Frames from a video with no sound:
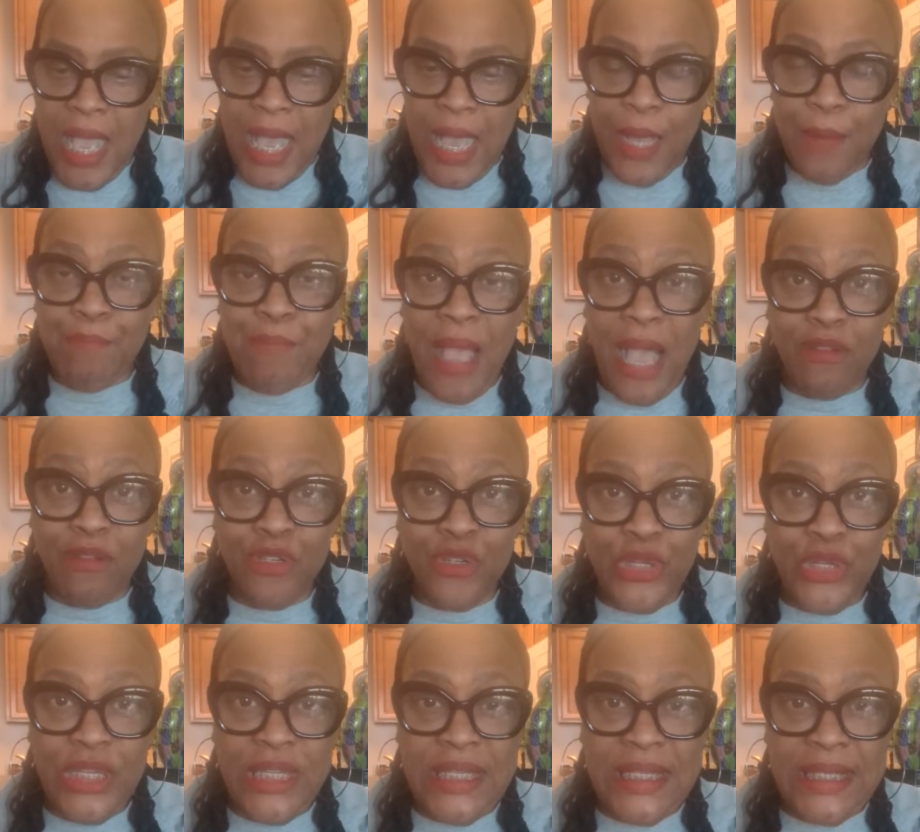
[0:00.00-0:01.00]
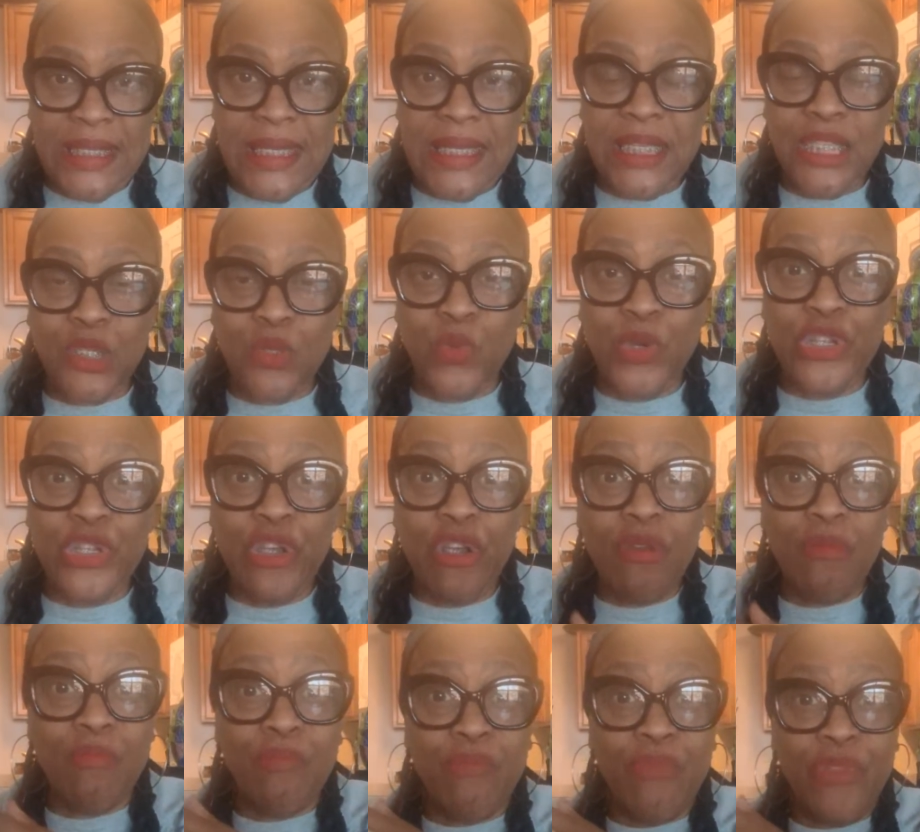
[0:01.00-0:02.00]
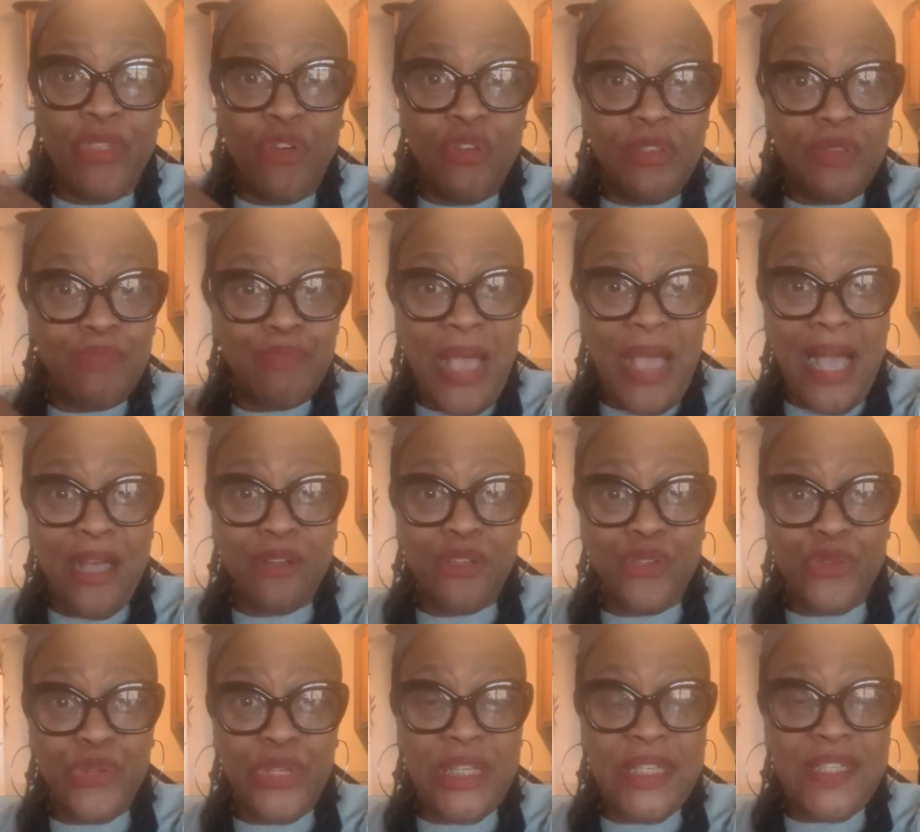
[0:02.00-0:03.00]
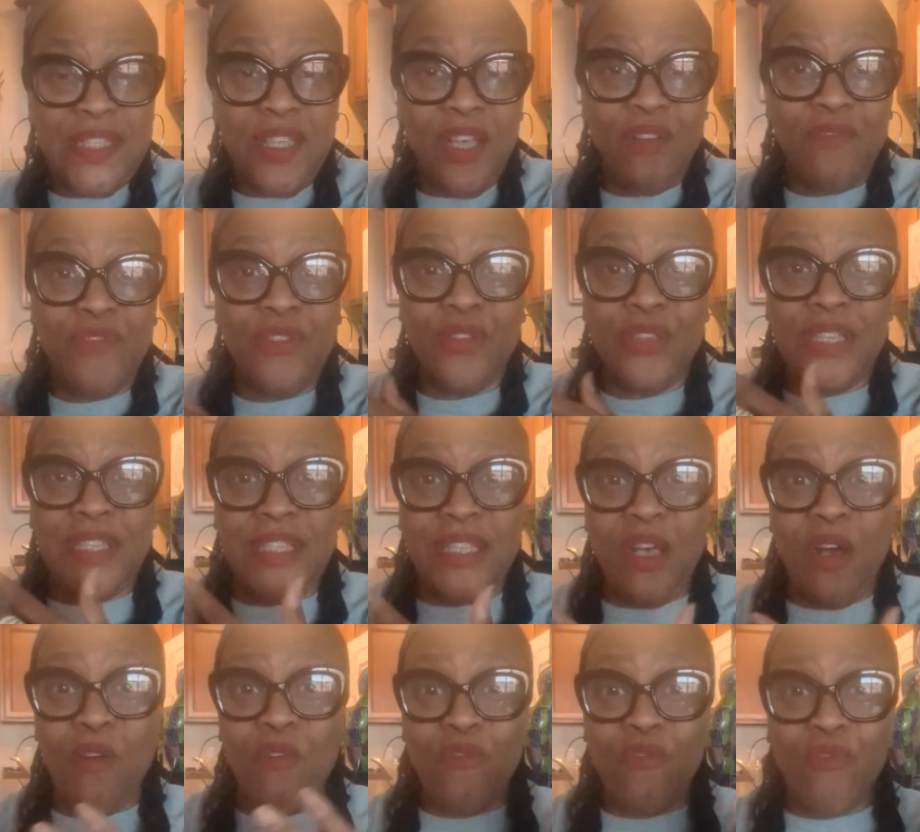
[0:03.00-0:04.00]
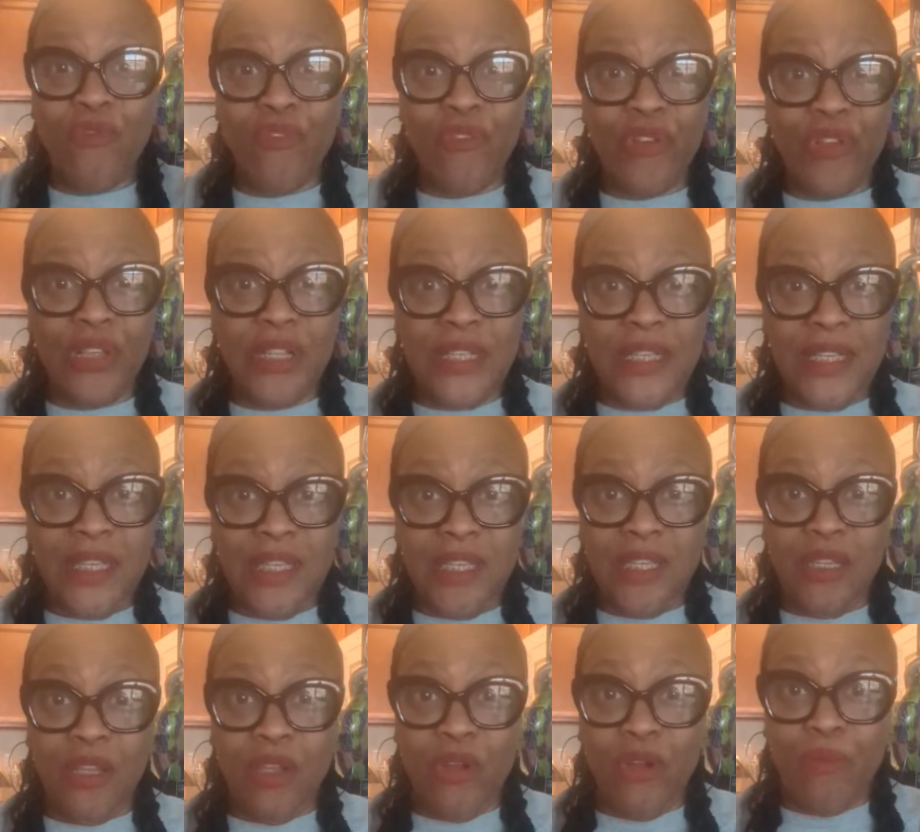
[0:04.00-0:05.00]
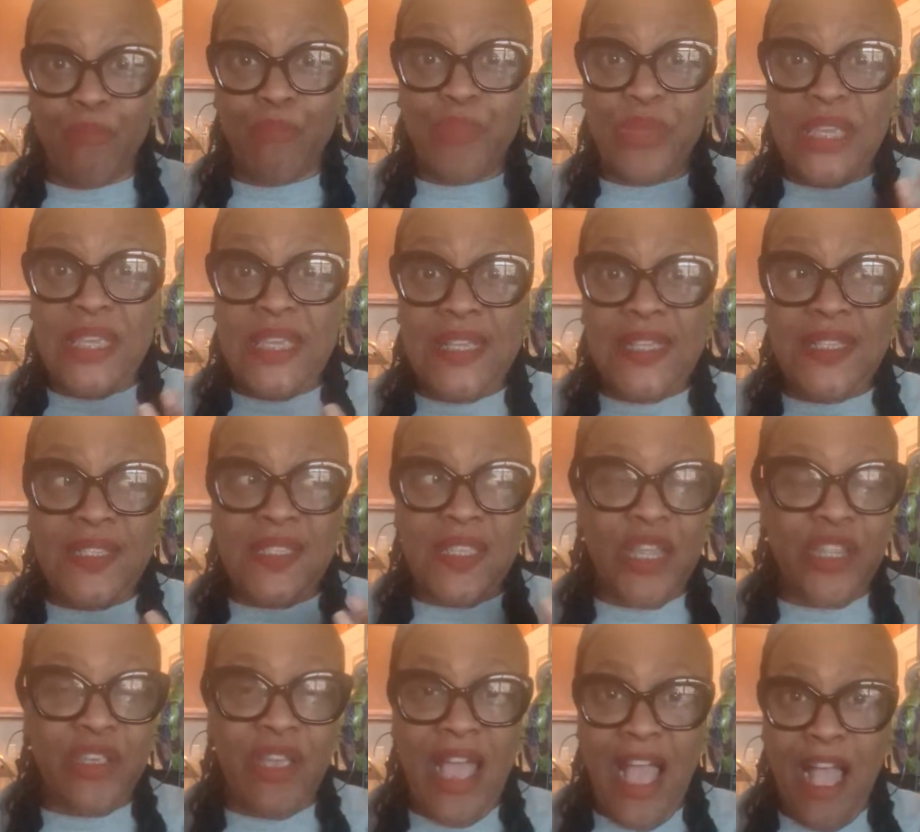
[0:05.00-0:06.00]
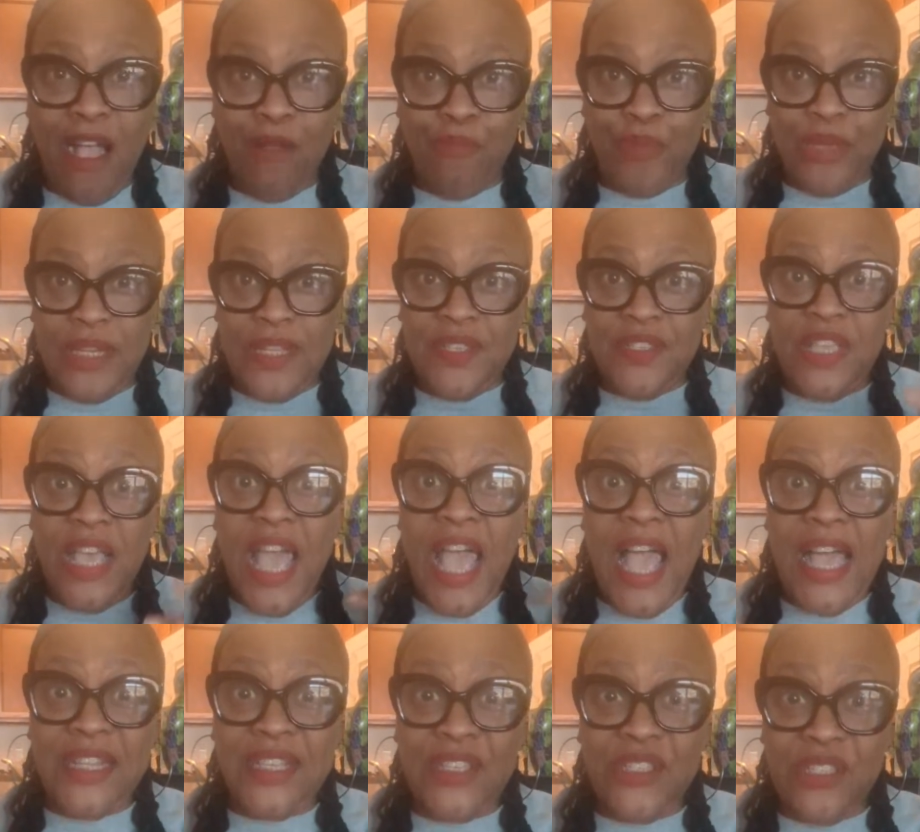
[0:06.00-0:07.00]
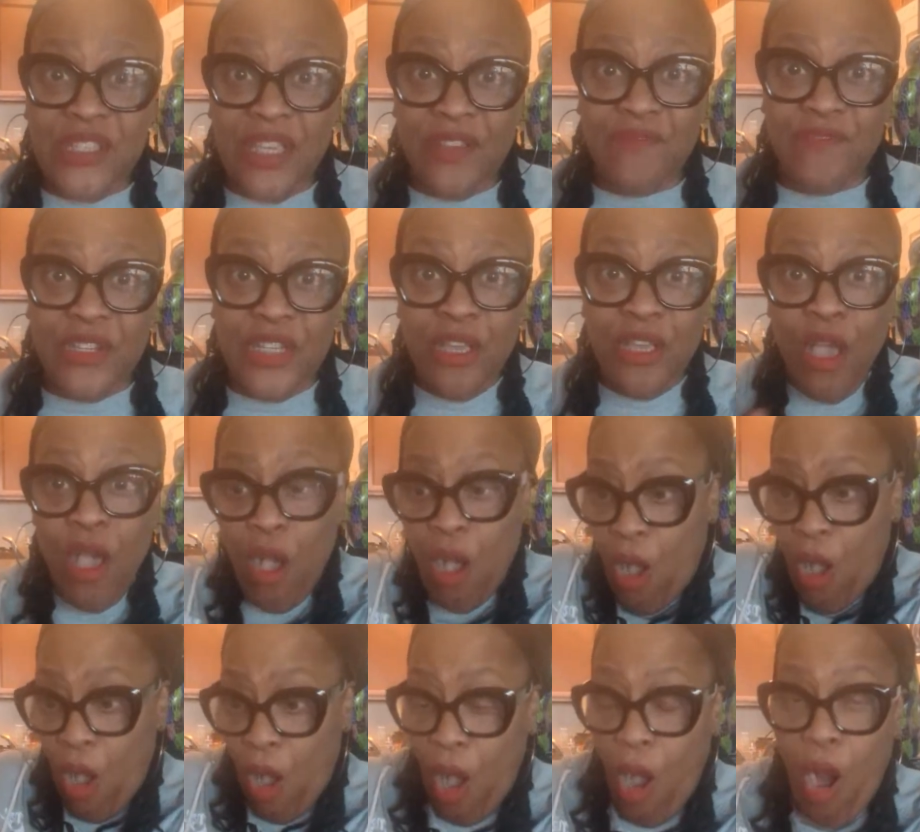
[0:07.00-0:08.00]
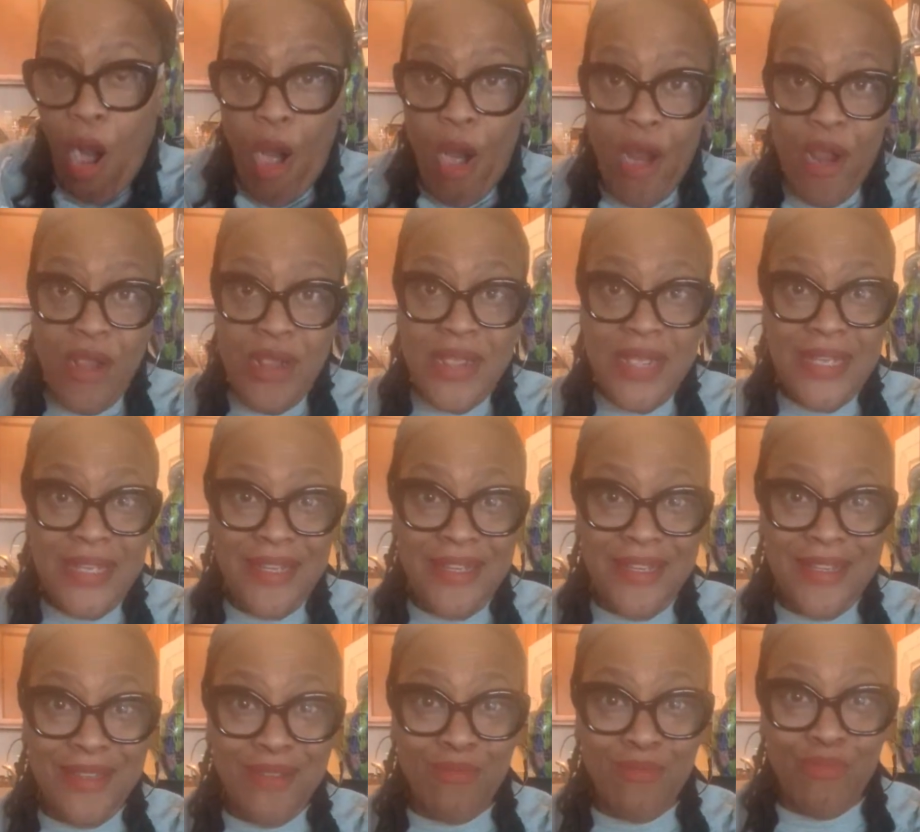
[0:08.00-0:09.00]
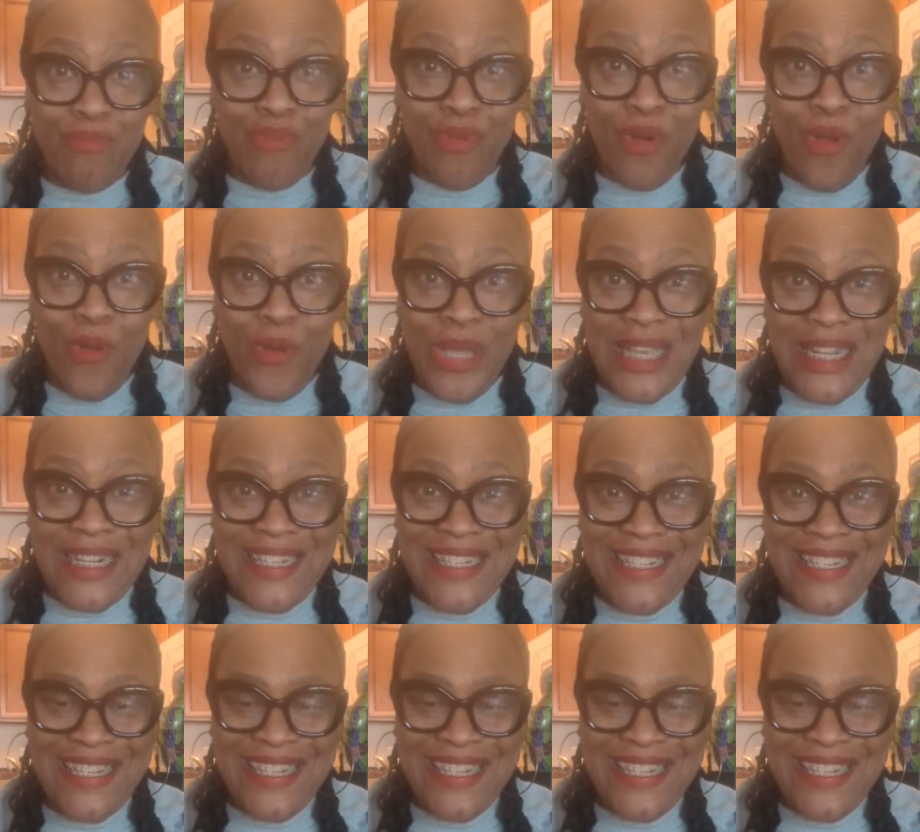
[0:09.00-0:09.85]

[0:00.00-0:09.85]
Boundaries is when those boundaries of yourself, your peace and your happiness and safety are broken.